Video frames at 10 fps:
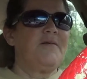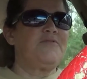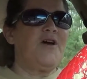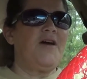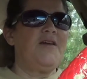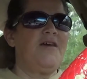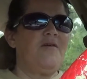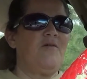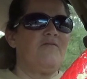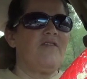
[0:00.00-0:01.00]
I'm trying to
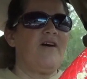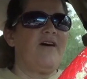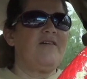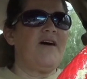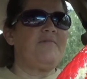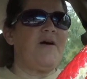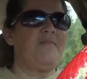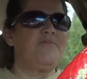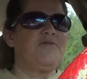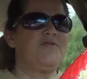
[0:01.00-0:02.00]
get over that.
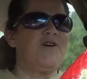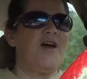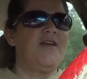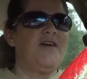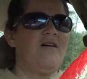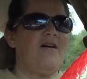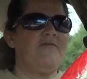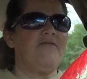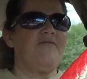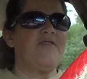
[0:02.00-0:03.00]
I try to get
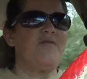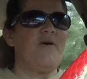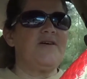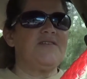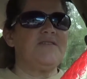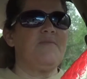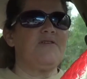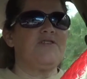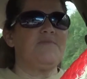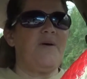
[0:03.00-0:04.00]
off the freeways as
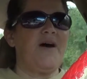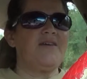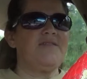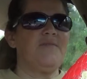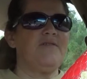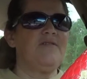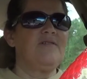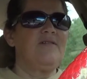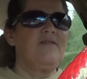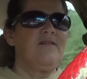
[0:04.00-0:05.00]
much as possible.
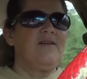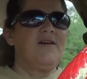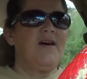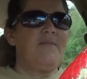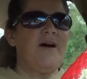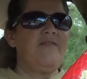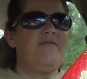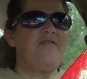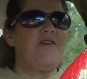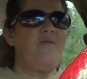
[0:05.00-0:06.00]
I'm on
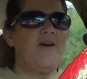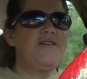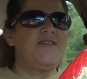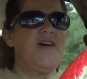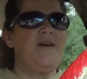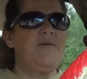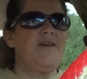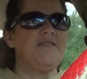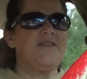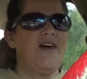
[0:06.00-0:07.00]
the freeway today
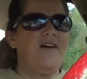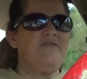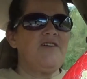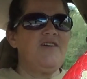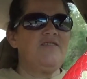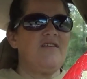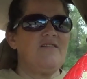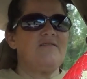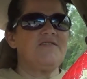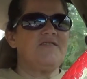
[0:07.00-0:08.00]
because I have to get
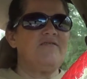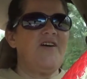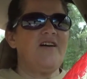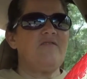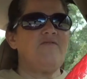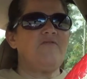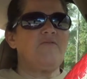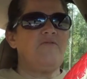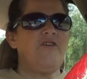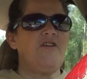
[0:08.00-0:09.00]
there to the vet
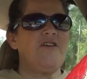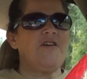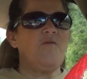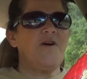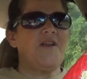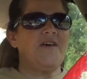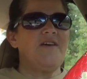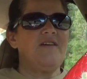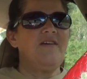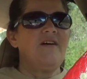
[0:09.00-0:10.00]
fairly
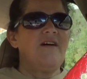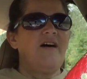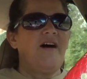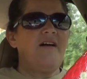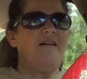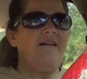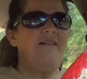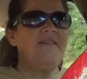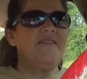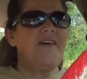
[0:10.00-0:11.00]
quickly. I
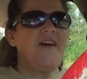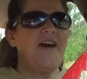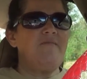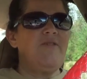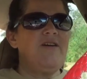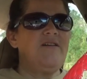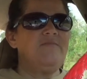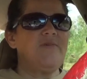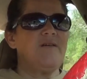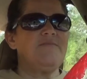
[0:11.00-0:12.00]
called and they got me
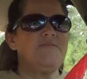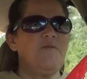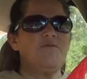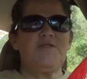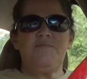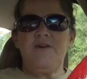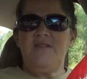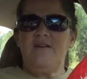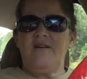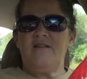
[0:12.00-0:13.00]
in, but I'm supposed to be
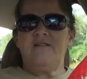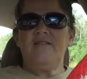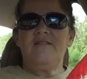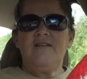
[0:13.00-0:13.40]
there